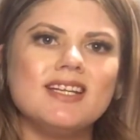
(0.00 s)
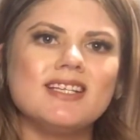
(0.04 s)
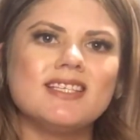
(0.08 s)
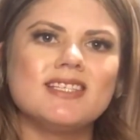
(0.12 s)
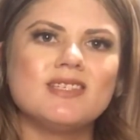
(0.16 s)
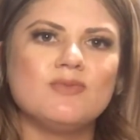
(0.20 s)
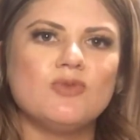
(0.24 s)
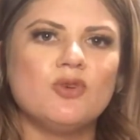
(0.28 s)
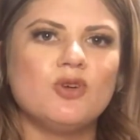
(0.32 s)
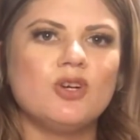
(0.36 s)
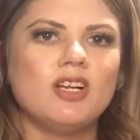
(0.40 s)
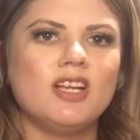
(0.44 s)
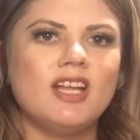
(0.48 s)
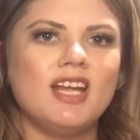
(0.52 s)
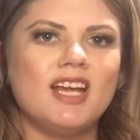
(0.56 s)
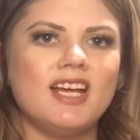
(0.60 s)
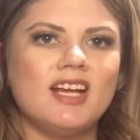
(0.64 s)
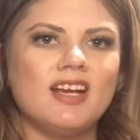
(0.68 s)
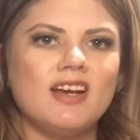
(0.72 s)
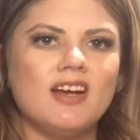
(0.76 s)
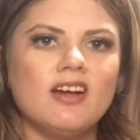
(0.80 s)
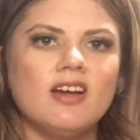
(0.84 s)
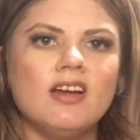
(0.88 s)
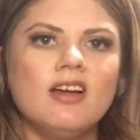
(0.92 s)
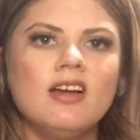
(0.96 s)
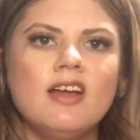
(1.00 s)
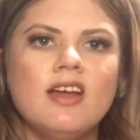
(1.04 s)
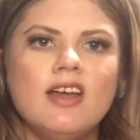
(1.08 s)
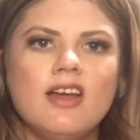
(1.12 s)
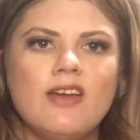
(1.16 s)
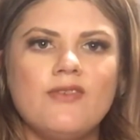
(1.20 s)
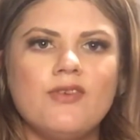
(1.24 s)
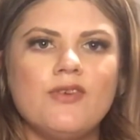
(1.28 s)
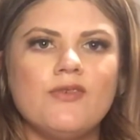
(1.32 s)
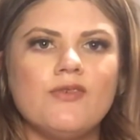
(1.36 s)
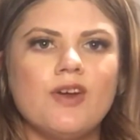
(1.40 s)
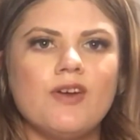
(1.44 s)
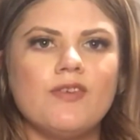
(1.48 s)
It's more like,
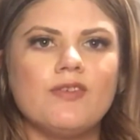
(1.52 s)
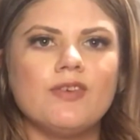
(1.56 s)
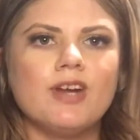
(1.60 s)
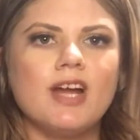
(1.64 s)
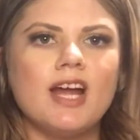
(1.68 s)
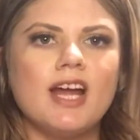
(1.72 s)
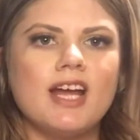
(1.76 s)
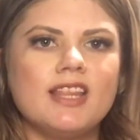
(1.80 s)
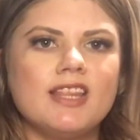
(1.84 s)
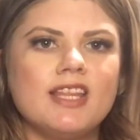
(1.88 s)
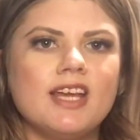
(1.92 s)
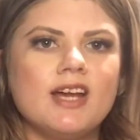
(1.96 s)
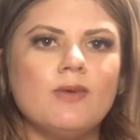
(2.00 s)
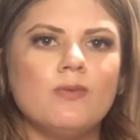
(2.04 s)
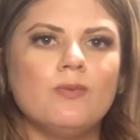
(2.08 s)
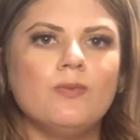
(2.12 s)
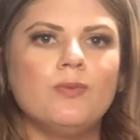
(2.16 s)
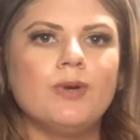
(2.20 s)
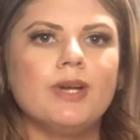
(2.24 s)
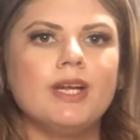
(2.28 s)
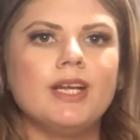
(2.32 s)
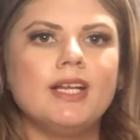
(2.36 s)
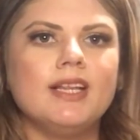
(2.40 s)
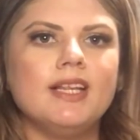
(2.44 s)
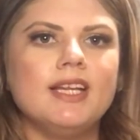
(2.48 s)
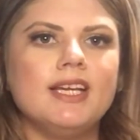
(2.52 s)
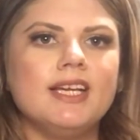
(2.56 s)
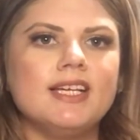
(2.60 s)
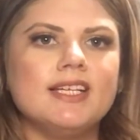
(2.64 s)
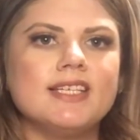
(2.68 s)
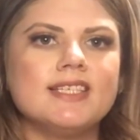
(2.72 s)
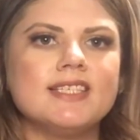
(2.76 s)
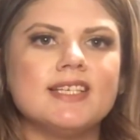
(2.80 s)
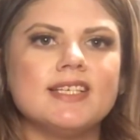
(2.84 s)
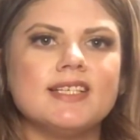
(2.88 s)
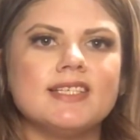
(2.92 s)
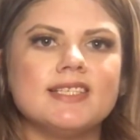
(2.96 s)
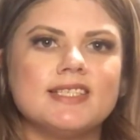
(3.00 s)
if you've ever had that
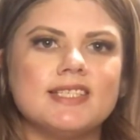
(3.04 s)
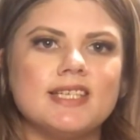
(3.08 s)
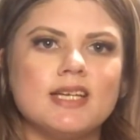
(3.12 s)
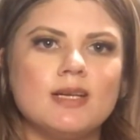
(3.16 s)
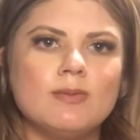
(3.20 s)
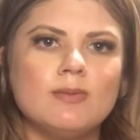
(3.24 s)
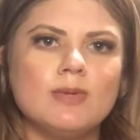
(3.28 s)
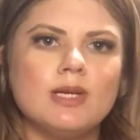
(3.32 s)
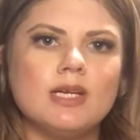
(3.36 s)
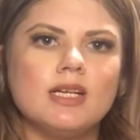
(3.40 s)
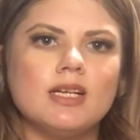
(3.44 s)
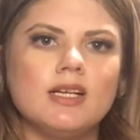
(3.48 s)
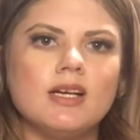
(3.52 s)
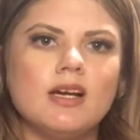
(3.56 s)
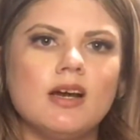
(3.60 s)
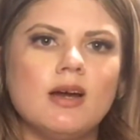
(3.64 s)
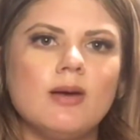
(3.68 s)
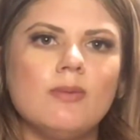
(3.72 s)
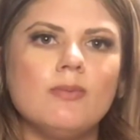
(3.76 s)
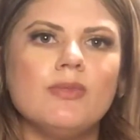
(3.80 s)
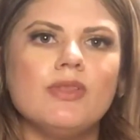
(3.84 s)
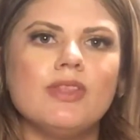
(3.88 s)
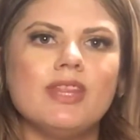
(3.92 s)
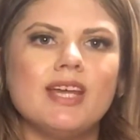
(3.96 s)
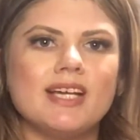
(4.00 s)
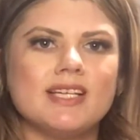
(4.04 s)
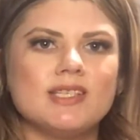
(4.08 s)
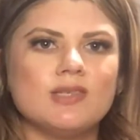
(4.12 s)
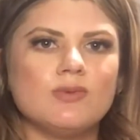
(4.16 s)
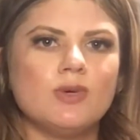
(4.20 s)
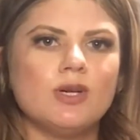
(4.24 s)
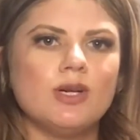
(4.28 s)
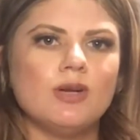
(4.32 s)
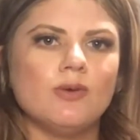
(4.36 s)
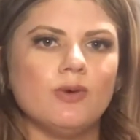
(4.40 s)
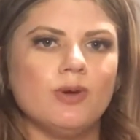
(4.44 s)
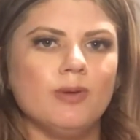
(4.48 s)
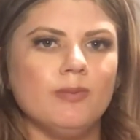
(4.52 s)
Wrigley's cinnamon gum, that's
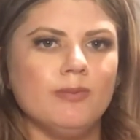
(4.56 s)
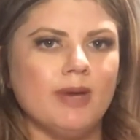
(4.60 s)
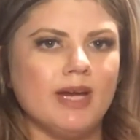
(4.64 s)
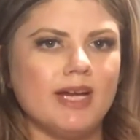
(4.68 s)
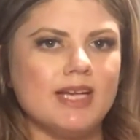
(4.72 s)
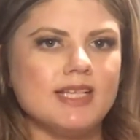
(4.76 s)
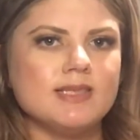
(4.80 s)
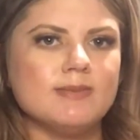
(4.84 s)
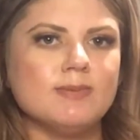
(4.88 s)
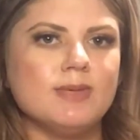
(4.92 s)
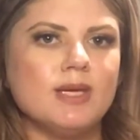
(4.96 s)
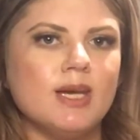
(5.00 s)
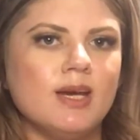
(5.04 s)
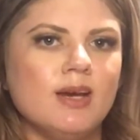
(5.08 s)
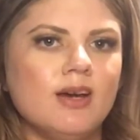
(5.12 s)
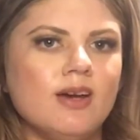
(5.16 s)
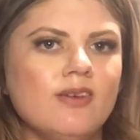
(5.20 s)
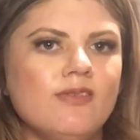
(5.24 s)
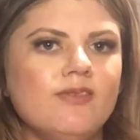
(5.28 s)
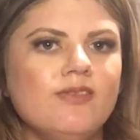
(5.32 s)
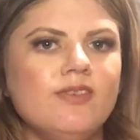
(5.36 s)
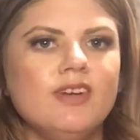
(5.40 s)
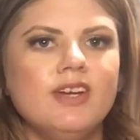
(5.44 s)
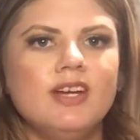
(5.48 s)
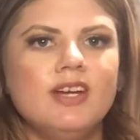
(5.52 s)
what it reminds me of.